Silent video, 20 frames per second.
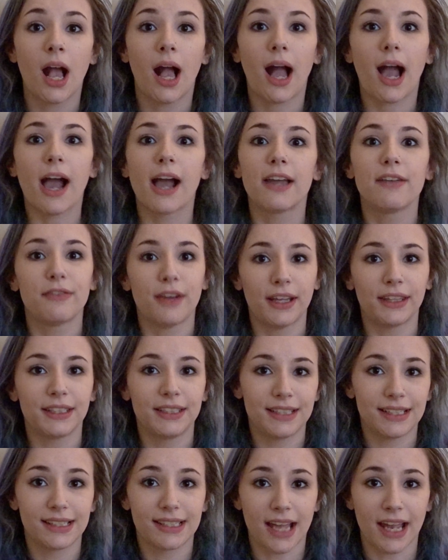I
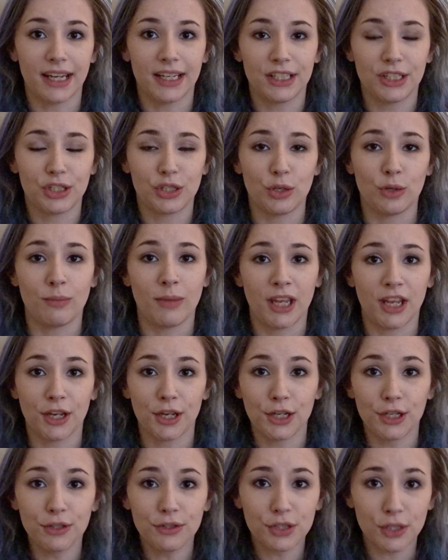finally decided to make
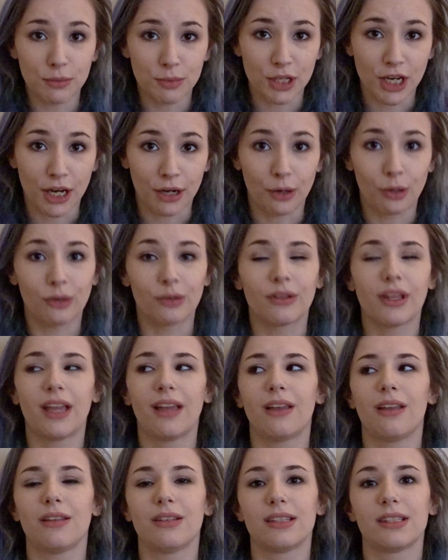a YouTube channel
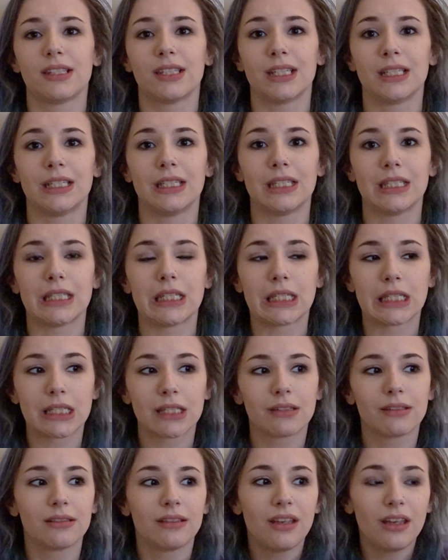
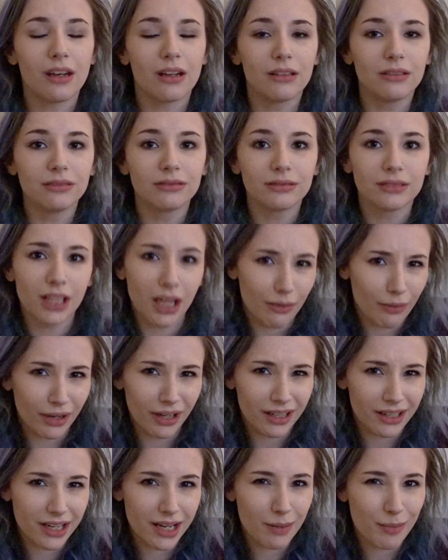since, you know, I
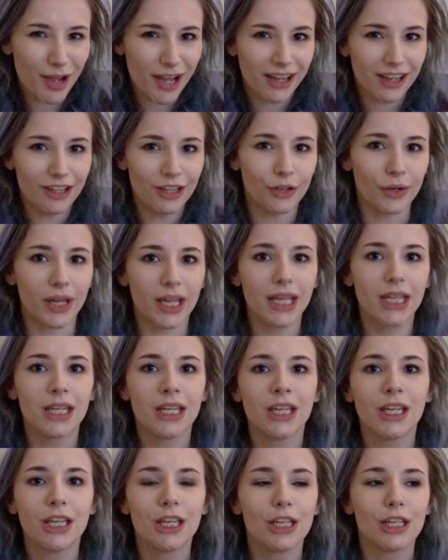wanted to get back into it.
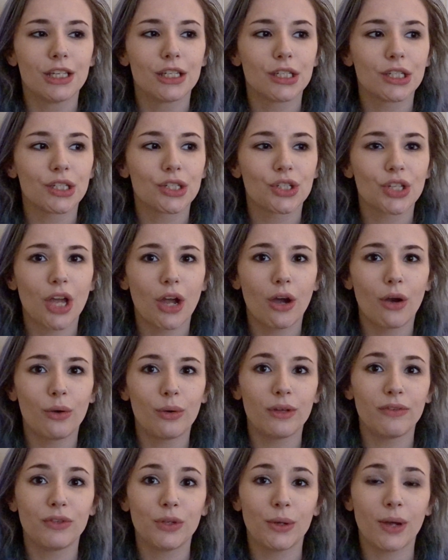
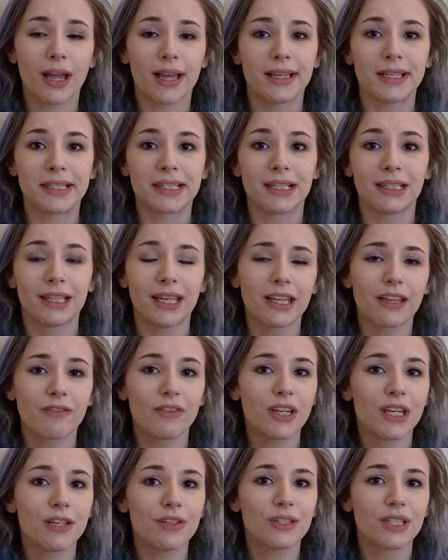So if you guys like
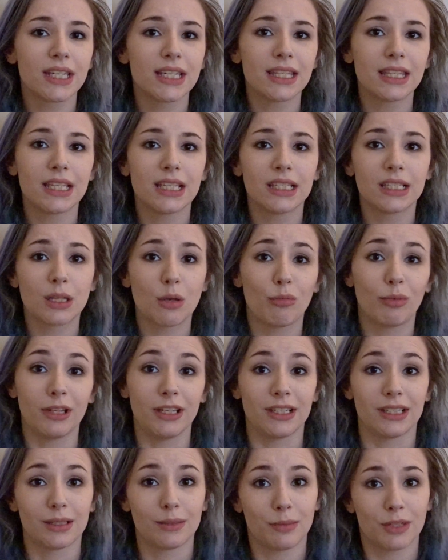videos like this,
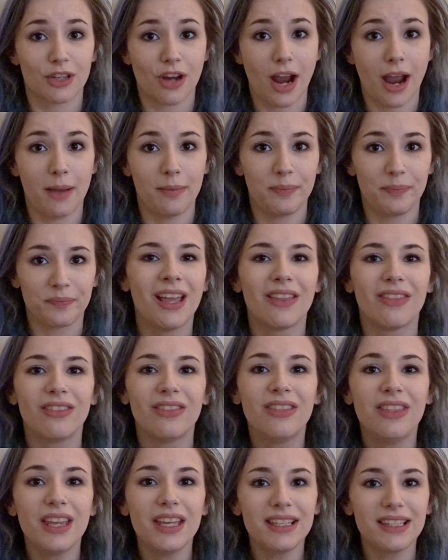please subscribe.
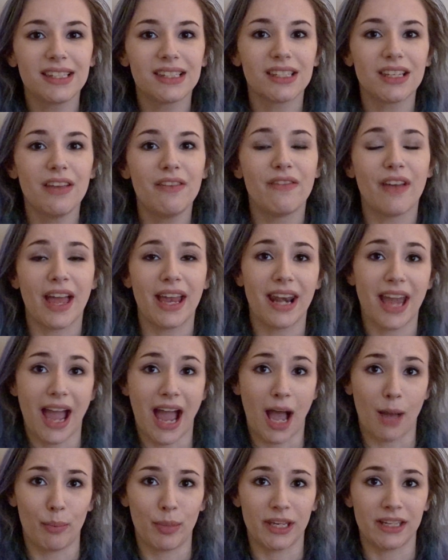This event
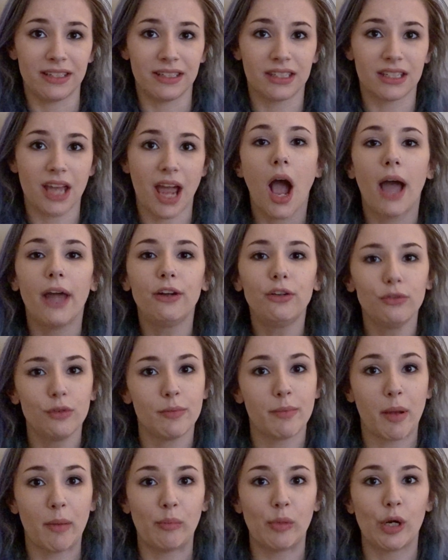happened, I don't
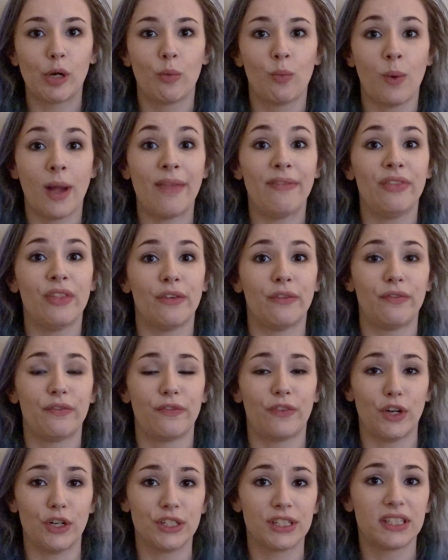remember when the
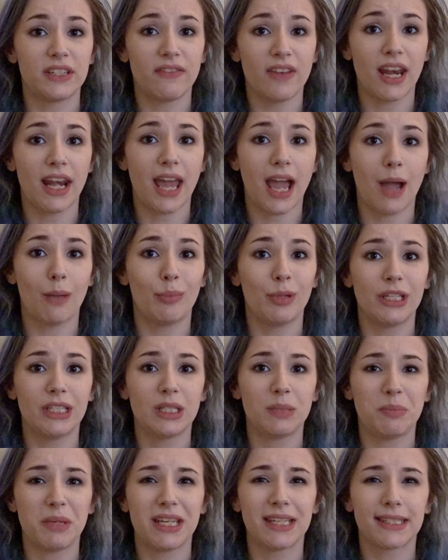first event
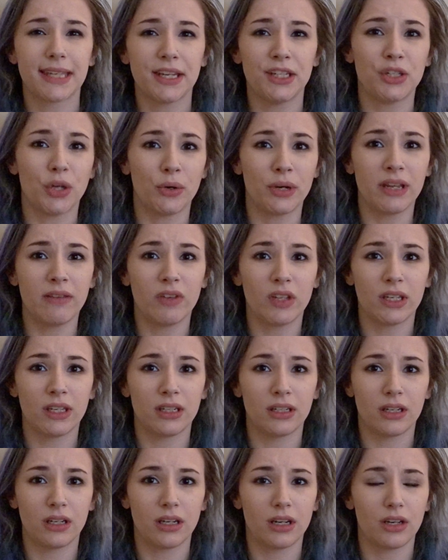happened because I don't
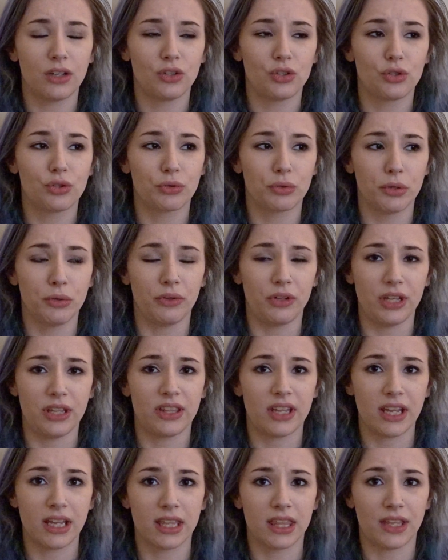even truly
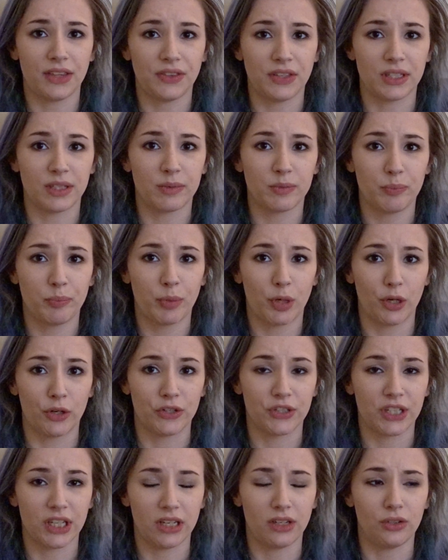think that this
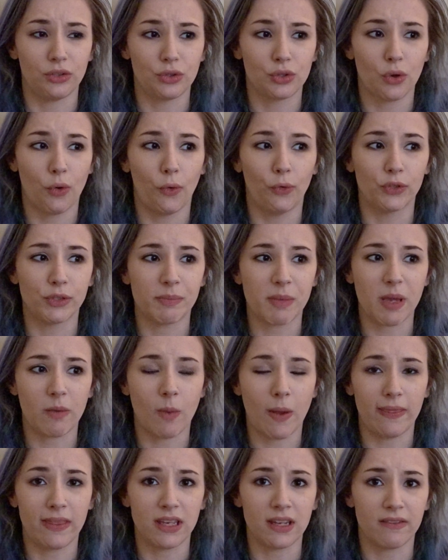person told me
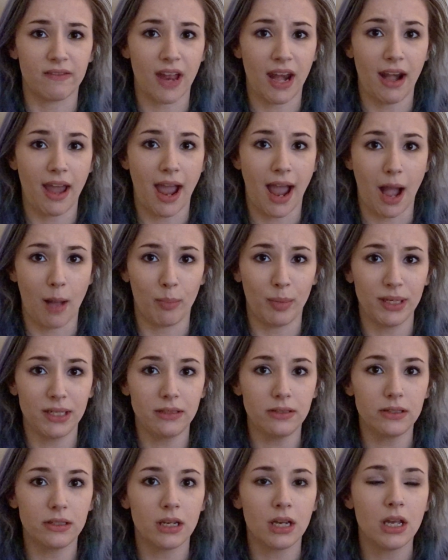when the event
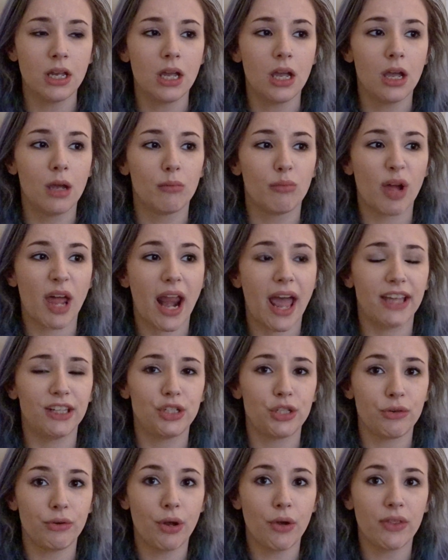happened, but I
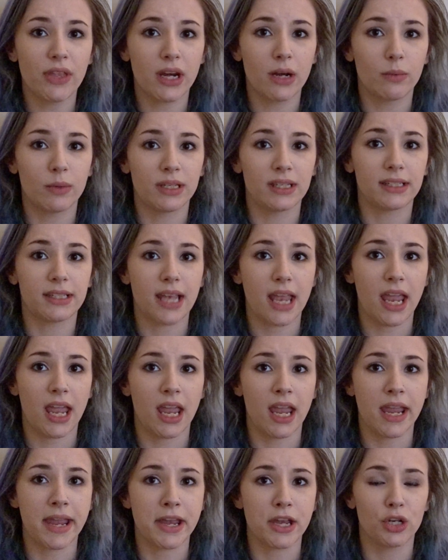do know that it was
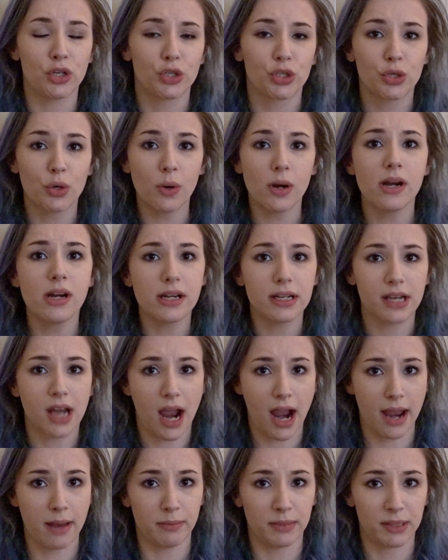a short
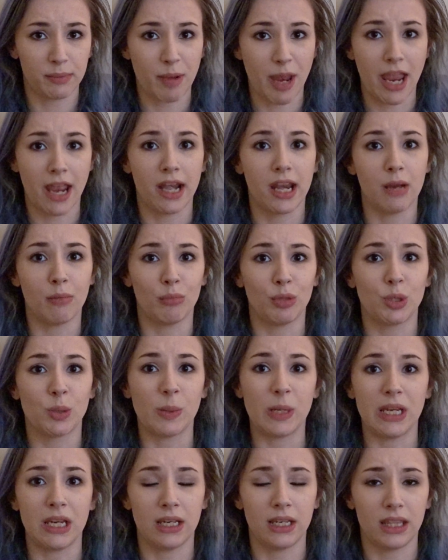time span in
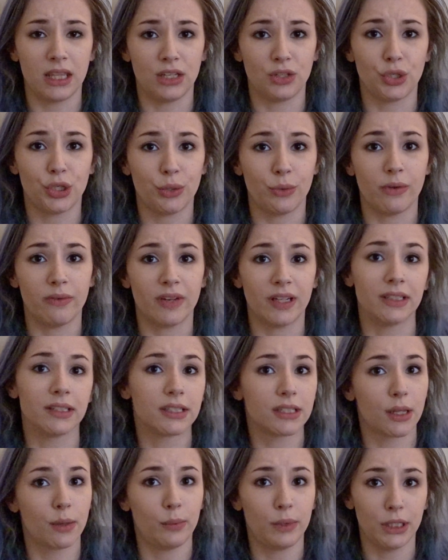between the two
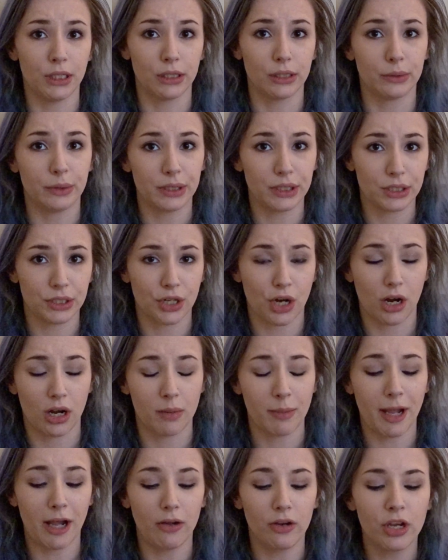events that we are going to talk
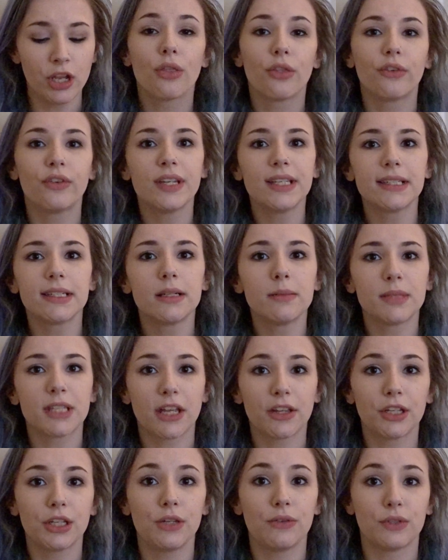about. The reason I'm
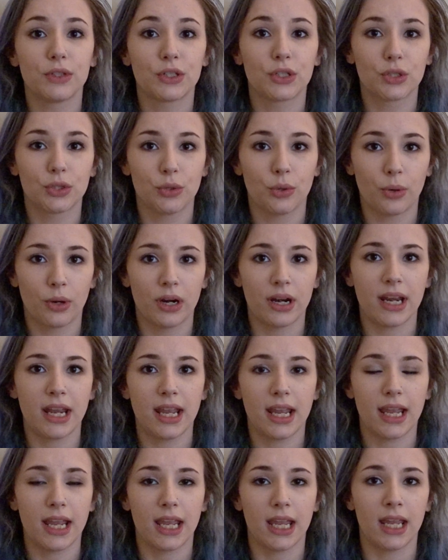telling you the
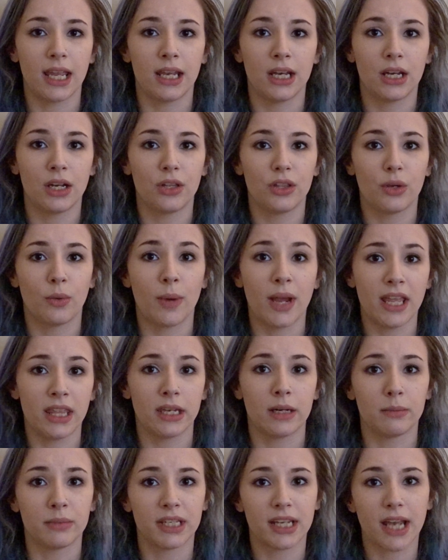story in the way
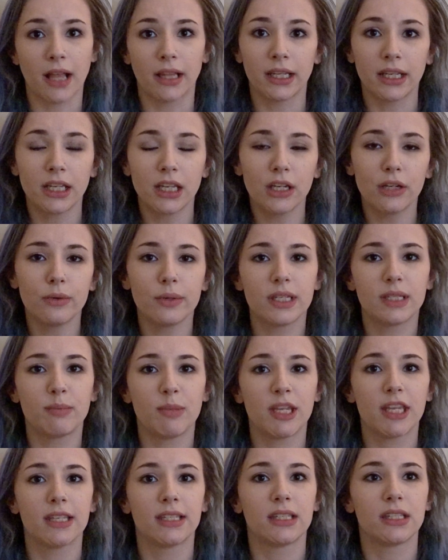that I'm telling you is
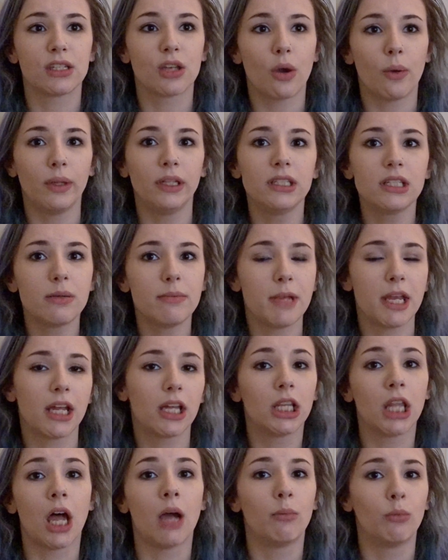because it's going to make
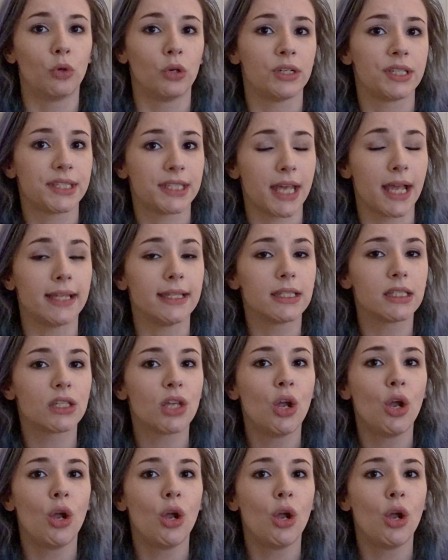a lot more sense